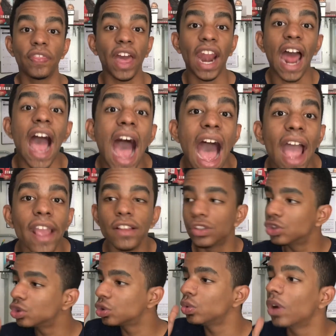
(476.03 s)
that I
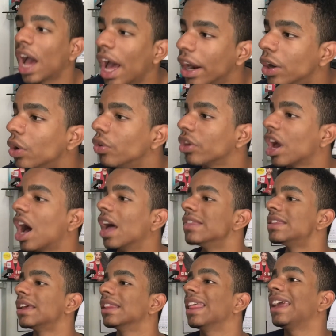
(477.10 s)
do not know the
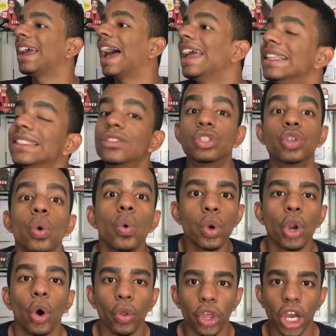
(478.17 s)
content. Like, I do
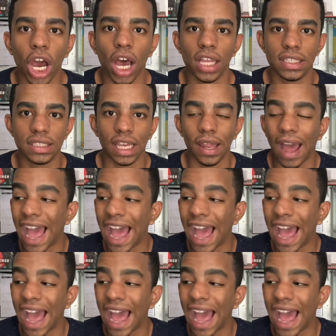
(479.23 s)
know the content.